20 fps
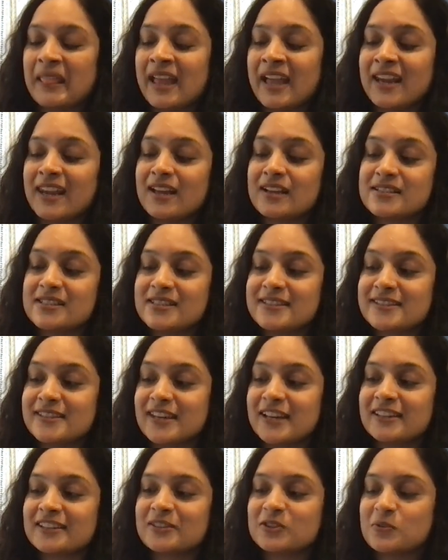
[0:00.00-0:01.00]
And lastly,
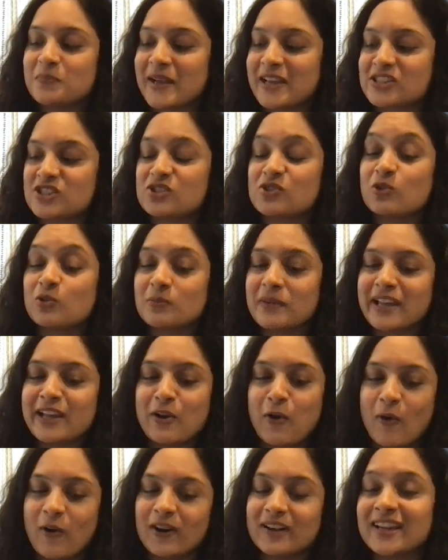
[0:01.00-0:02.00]
surrender to passion. Oh my
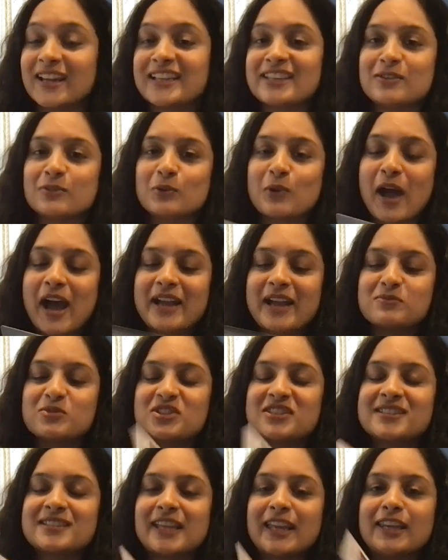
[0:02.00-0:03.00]
God, like, I'm
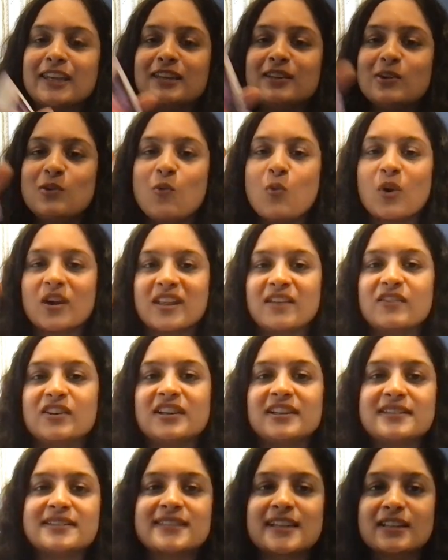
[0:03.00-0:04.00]
just telling you, whatever
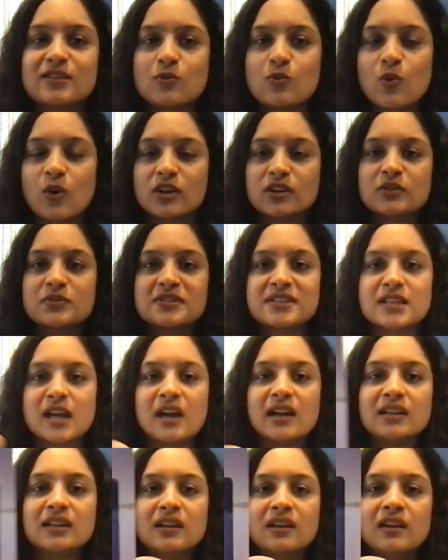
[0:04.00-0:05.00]
it is that you want to
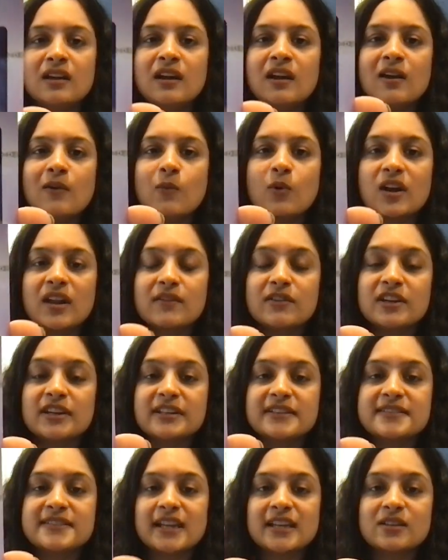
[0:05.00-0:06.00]
start, whatever
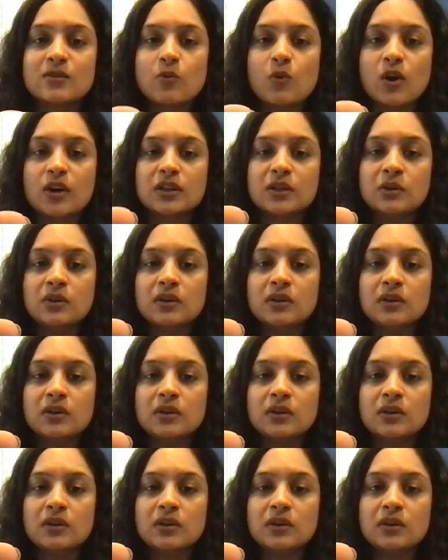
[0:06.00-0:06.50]
it is that you want to